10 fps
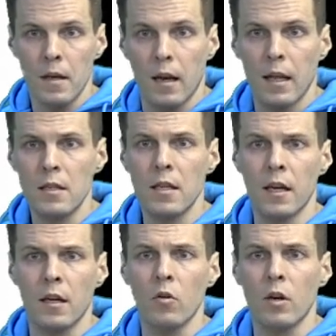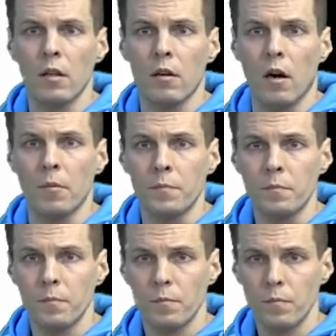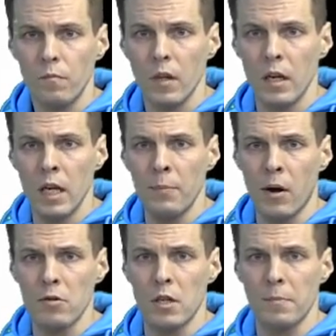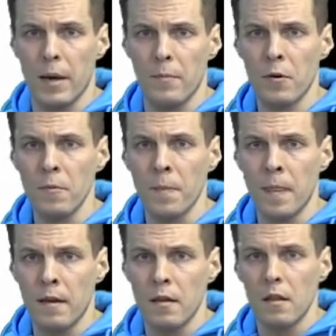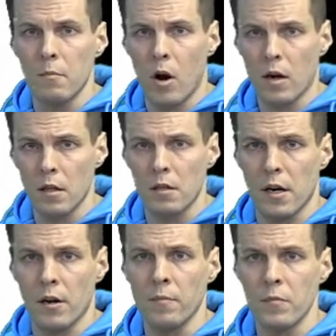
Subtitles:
Let's take a look at Deephouse's paper, the market share.